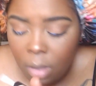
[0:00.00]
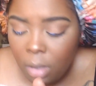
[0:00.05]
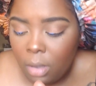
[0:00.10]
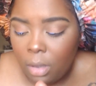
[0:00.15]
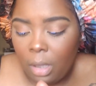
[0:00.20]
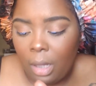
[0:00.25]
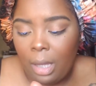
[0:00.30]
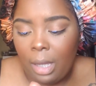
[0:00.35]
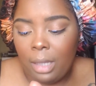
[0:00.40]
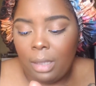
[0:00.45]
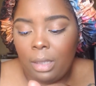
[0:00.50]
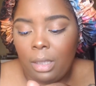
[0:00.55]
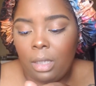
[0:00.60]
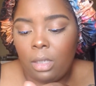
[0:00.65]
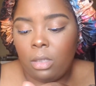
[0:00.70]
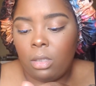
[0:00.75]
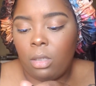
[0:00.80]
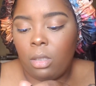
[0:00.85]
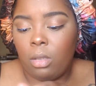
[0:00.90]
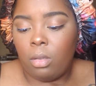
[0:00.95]
The
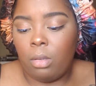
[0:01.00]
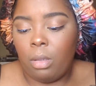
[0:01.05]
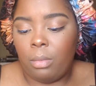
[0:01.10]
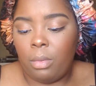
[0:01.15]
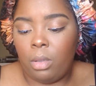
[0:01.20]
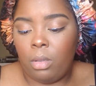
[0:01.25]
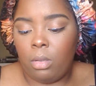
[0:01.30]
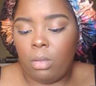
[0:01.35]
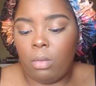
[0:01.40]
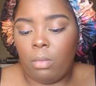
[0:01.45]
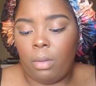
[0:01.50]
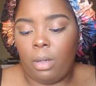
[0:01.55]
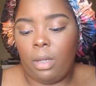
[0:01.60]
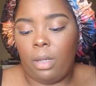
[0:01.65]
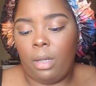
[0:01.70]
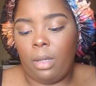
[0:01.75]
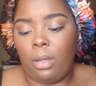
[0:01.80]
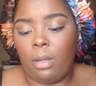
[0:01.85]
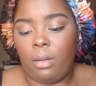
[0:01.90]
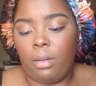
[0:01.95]
eyelash glue I'm using right
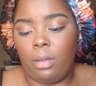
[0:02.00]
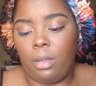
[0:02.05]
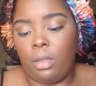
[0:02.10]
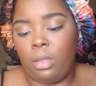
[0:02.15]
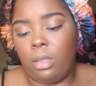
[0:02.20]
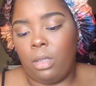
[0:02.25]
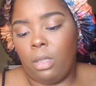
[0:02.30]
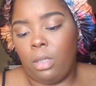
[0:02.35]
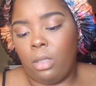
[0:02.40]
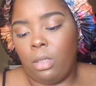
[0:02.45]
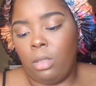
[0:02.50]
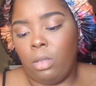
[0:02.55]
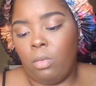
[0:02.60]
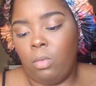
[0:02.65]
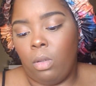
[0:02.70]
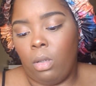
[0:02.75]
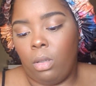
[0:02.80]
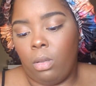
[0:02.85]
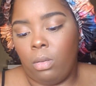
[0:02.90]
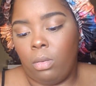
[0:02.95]
now is the
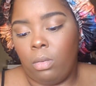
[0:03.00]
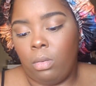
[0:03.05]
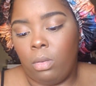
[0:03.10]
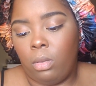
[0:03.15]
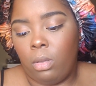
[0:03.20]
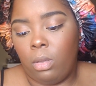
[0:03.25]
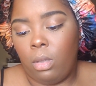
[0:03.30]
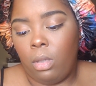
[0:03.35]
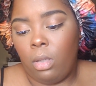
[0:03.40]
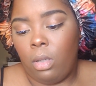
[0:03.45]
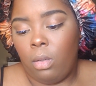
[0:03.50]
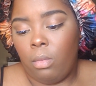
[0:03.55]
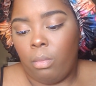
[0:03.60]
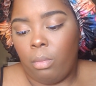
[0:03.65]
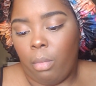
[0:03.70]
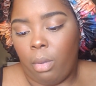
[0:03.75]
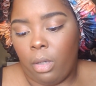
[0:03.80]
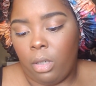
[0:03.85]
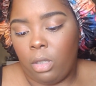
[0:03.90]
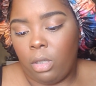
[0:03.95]
Duo
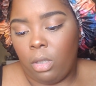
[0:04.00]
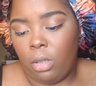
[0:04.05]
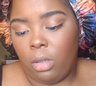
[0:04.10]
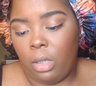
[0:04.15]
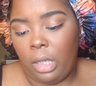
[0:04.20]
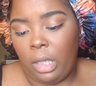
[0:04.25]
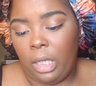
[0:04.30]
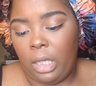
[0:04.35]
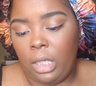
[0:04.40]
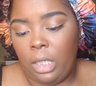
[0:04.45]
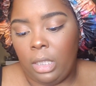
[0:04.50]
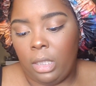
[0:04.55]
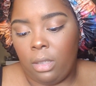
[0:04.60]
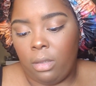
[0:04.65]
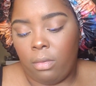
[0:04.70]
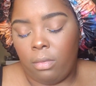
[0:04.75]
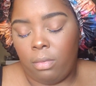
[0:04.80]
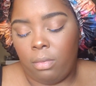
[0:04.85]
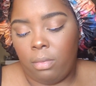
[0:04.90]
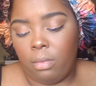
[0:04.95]
Brush-On
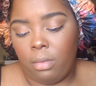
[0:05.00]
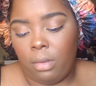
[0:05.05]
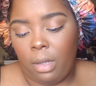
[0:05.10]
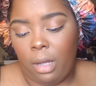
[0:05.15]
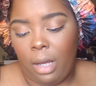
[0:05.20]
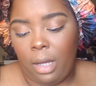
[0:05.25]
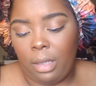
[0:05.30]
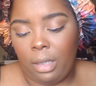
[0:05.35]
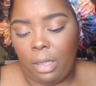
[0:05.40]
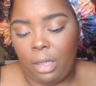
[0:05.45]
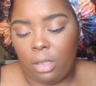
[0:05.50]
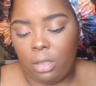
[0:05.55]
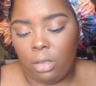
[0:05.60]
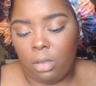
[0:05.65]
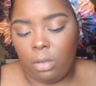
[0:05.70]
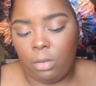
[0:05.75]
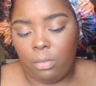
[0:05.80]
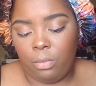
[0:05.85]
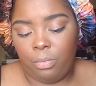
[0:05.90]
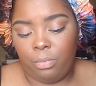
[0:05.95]
Adhesive Eyelash
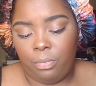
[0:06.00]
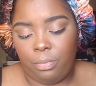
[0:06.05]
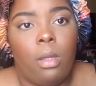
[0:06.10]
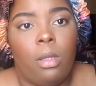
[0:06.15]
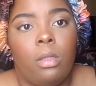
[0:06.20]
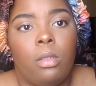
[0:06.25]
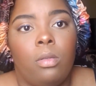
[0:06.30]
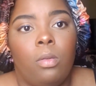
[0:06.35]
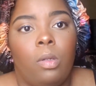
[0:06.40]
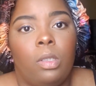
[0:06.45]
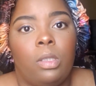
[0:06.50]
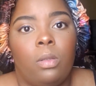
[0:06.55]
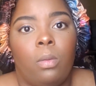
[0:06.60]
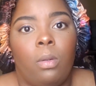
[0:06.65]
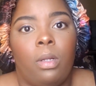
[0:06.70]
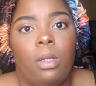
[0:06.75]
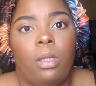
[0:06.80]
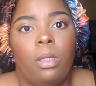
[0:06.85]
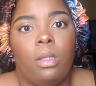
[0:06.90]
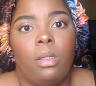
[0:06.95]
Glue. You just
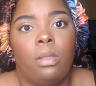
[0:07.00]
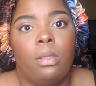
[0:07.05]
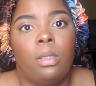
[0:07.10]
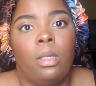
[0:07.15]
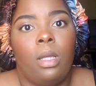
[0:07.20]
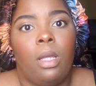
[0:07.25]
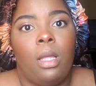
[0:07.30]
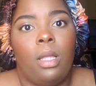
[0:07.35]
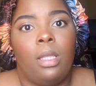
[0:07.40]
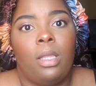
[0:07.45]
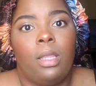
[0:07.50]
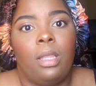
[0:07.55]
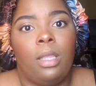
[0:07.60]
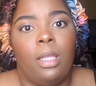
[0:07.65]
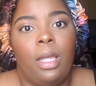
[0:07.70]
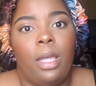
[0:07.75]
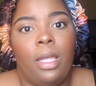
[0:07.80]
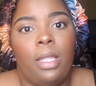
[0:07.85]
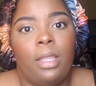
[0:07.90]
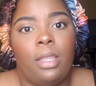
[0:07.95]
want to
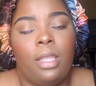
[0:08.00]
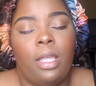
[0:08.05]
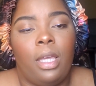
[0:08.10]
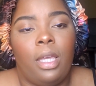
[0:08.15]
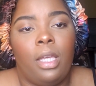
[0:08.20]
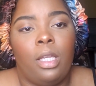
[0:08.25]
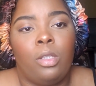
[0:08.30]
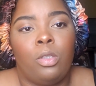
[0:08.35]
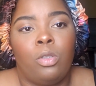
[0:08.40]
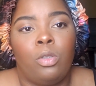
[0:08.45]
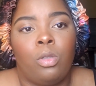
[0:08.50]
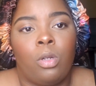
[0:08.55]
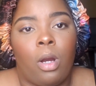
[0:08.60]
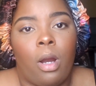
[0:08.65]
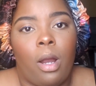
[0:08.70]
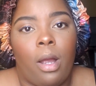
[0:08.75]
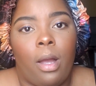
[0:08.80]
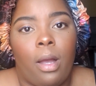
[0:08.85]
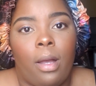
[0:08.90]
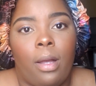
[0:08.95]
let that
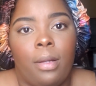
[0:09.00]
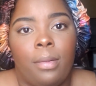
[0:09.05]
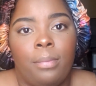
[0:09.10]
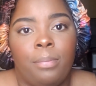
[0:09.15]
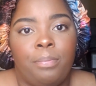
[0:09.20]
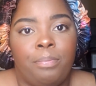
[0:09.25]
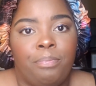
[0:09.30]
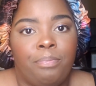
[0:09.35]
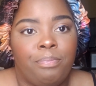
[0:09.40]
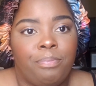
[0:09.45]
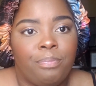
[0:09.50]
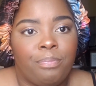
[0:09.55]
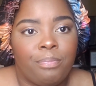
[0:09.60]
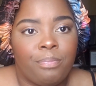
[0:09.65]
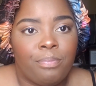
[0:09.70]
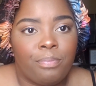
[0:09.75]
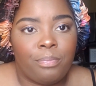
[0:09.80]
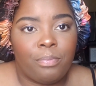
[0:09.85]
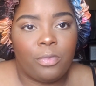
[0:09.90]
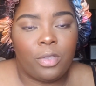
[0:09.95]
dry
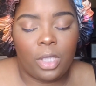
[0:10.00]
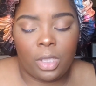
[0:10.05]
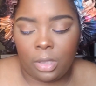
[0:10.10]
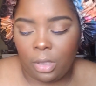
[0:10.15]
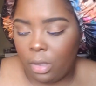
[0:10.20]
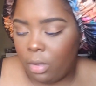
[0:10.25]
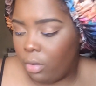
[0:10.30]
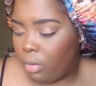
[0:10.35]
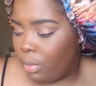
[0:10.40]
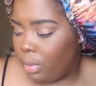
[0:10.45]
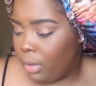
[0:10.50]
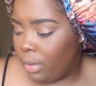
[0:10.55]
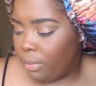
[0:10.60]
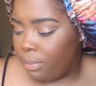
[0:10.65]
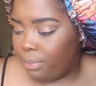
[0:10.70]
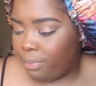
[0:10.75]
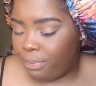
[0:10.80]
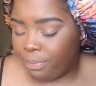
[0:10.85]
just a little bit